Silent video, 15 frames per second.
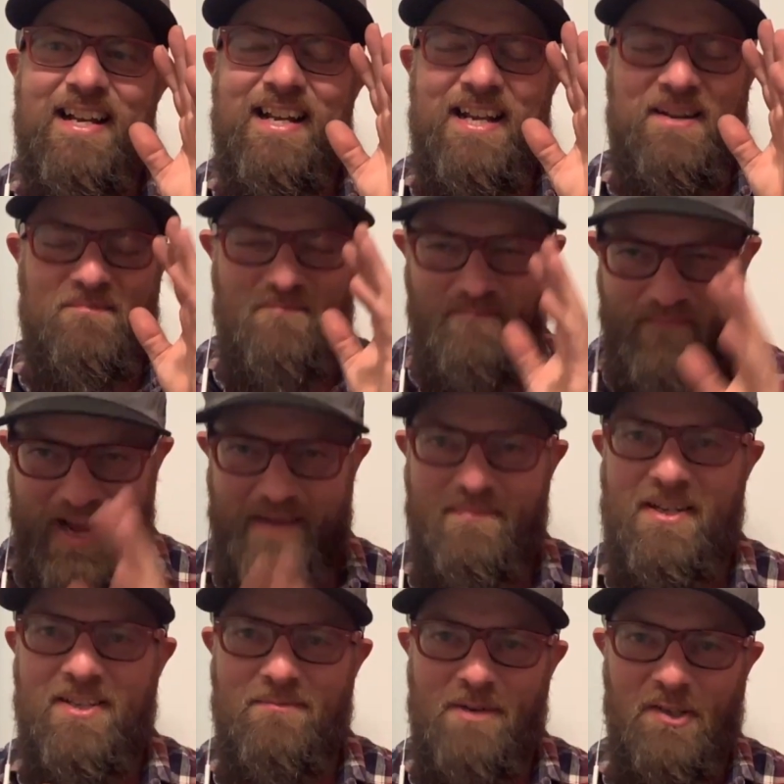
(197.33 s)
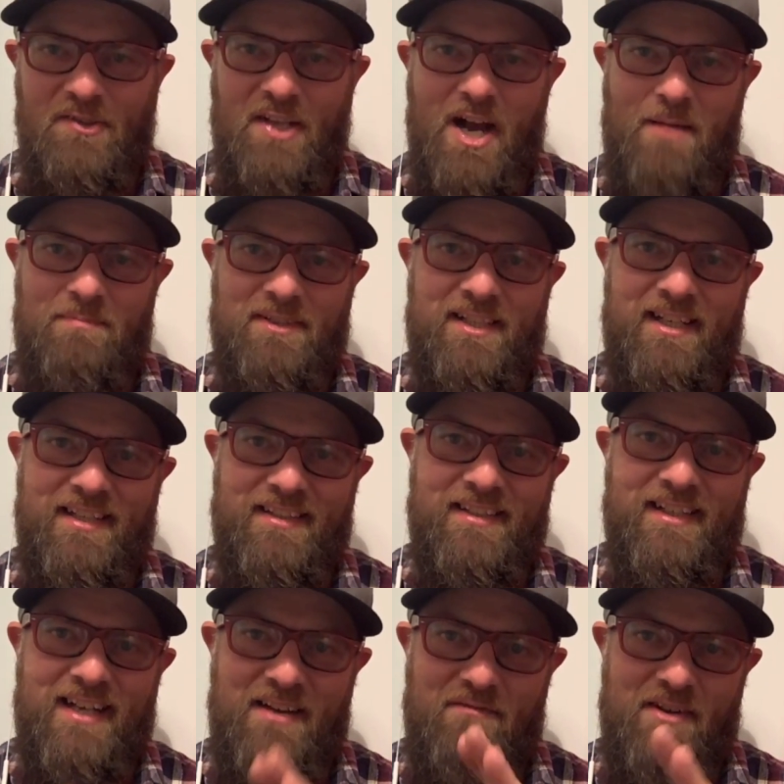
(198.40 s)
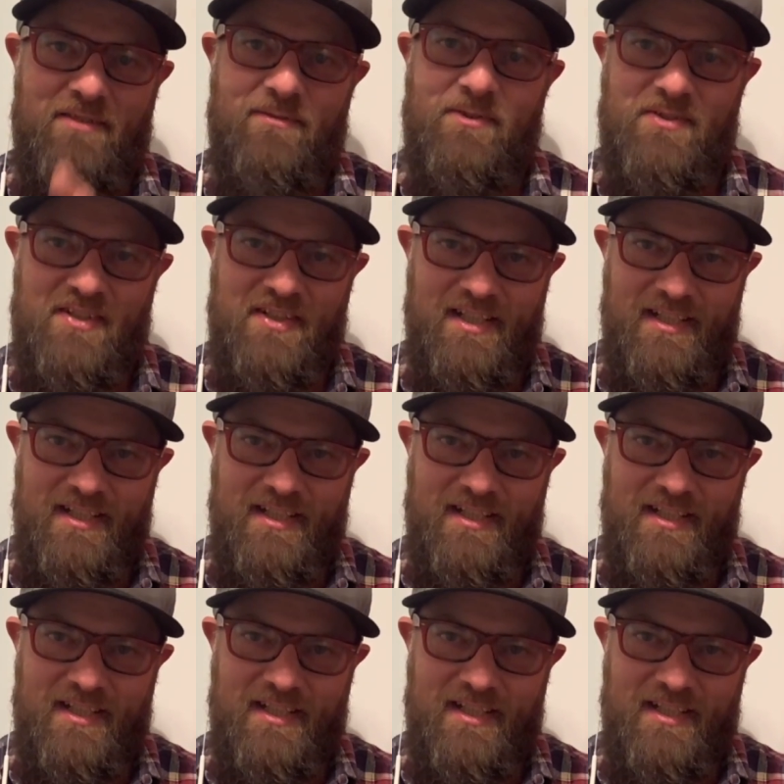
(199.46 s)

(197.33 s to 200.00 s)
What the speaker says: It may be the most complicated thing I've ever seen.